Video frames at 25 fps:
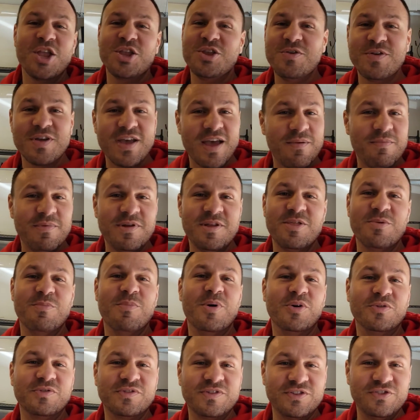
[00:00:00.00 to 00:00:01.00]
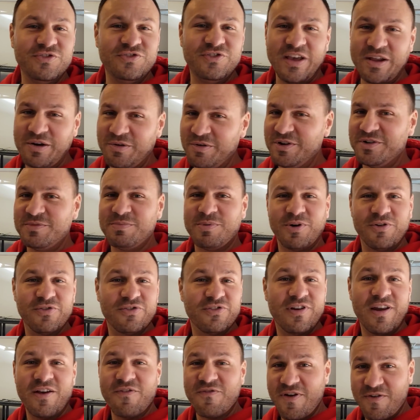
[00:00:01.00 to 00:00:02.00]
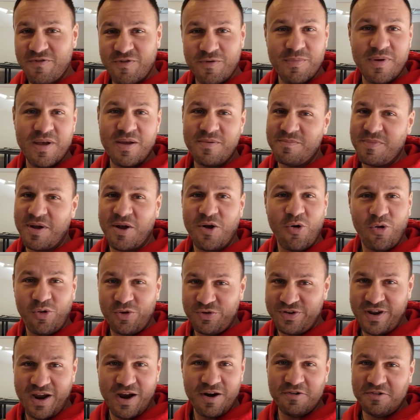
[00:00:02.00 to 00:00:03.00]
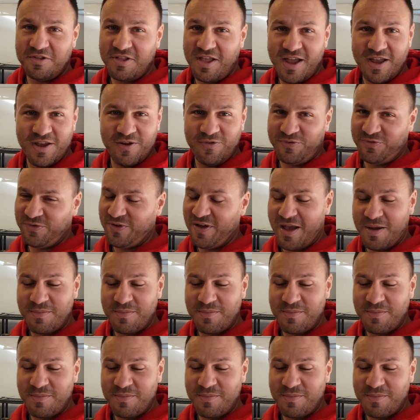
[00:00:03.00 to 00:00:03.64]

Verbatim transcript: You got to be the most generous person I've ever met in my whole entire life.